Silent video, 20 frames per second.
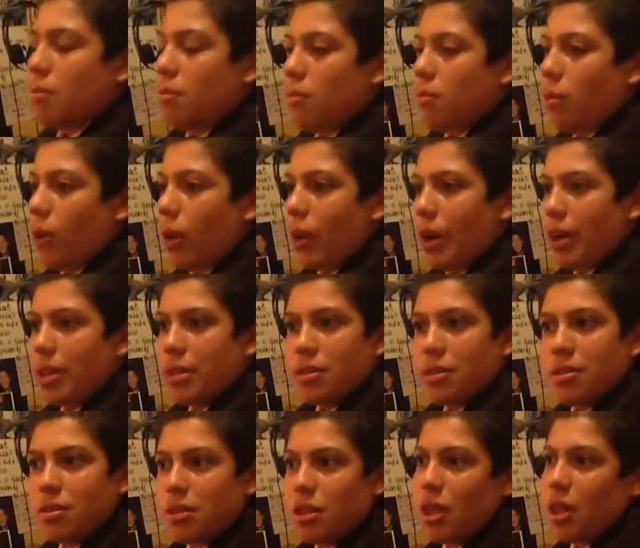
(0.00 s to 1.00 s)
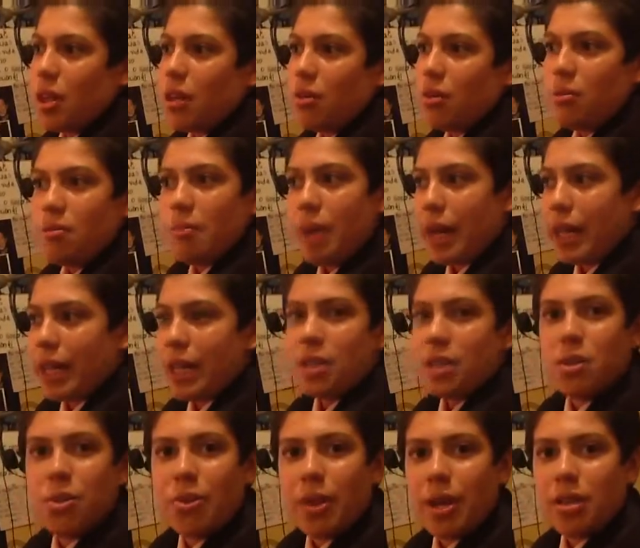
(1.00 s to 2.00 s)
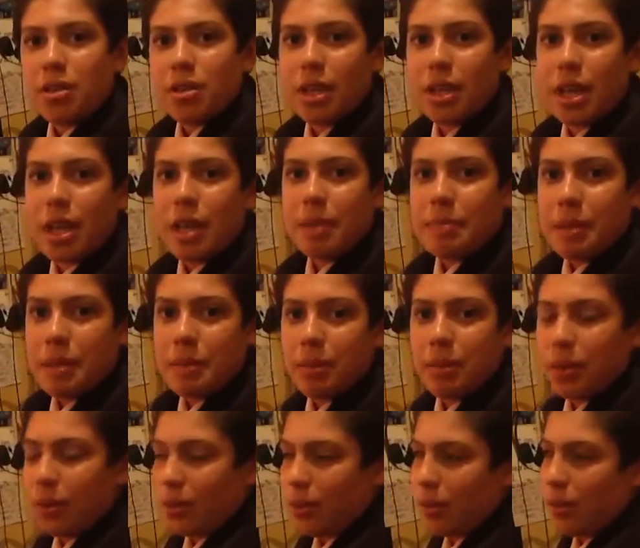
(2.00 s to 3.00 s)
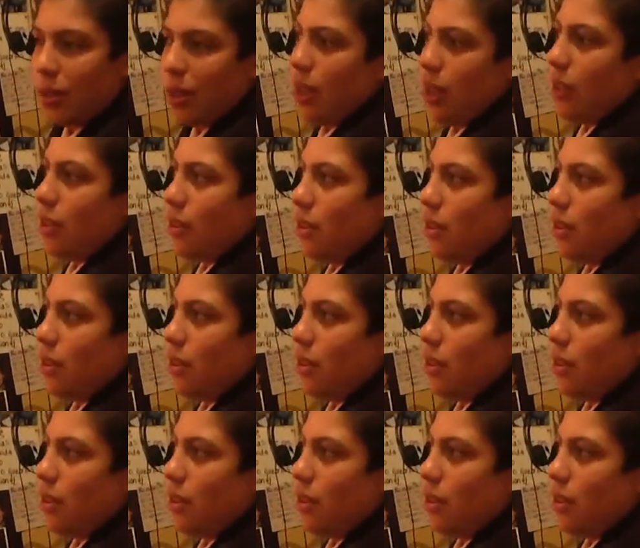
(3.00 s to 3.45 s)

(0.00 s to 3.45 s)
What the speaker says: Whereas, back in 2008, people are like,